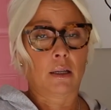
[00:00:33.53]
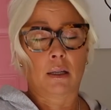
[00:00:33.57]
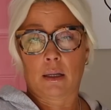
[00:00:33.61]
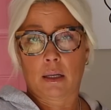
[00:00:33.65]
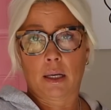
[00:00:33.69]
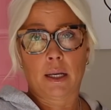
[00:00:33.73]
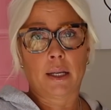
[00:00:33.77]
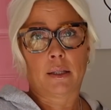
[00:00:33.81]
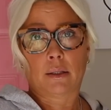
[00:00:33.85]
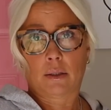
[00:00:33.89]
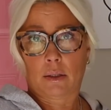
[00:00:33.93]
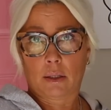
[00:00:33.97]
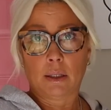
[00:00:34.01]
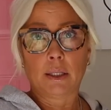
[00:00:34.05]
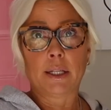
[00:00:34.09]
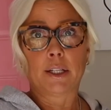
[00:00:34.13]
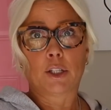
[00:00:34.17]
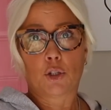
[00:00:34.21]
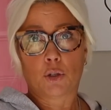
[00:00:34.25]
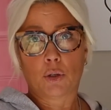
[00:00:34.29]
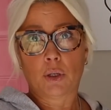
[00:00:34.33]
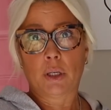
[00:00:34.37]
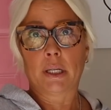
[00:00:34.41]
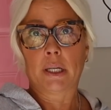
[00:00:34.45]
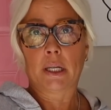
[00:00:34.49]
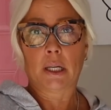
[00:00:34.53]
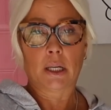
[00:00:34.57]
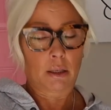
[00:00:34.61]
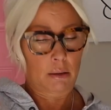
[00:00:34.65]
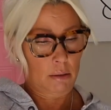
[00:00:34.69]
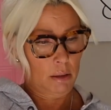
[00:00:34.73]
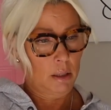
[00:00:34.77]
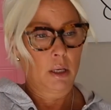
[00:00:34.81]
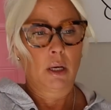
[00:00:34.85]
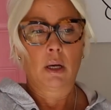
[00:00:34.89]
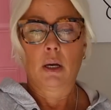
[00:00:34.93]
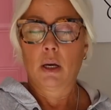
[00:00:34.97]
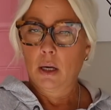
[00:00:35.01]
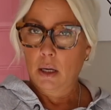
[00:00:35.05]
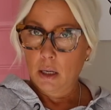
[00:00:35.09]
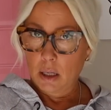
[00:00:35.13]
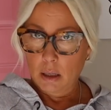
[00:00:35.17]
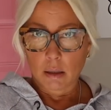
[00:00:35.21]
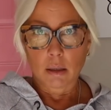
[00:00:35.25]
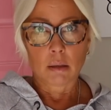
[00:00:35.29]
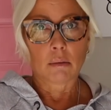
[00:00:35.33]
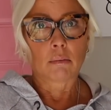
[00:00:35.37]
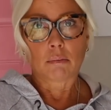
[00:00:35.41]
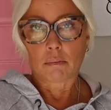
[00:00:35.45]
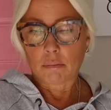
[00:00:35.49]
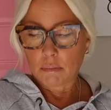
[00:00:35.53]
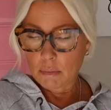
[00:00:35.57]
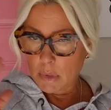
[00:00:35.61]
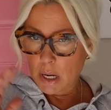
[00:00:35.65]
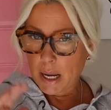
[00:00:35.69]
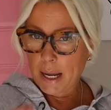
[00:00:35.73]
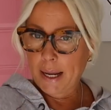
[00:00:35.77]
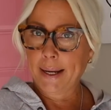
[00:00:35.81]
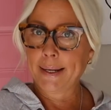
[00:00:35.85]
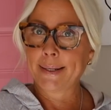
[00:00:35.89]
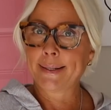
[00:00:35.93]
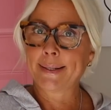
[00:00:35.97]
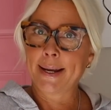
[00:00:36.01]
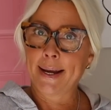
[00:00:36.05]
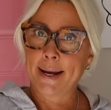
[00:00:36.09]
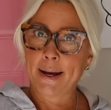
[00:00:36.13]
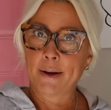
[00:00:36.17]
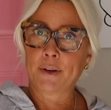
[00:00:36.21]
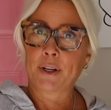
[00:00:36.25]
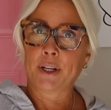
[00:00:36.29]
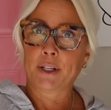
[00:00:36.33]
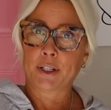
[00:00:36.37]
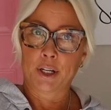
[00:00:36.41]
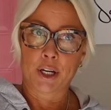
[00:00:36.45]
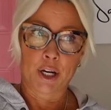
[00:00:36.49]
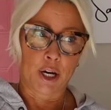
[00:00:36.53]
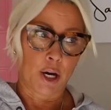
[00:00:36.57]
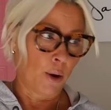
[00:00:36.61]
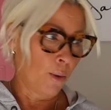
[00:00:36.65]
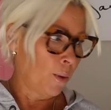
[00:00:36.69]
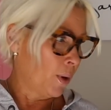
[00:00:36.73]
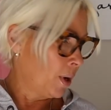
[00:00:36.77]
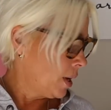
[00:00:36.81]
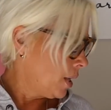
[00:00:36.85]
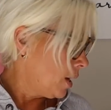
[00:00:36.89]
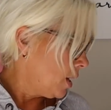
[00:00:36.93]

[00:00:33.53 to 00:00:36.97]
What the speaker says: it's literally head down and go.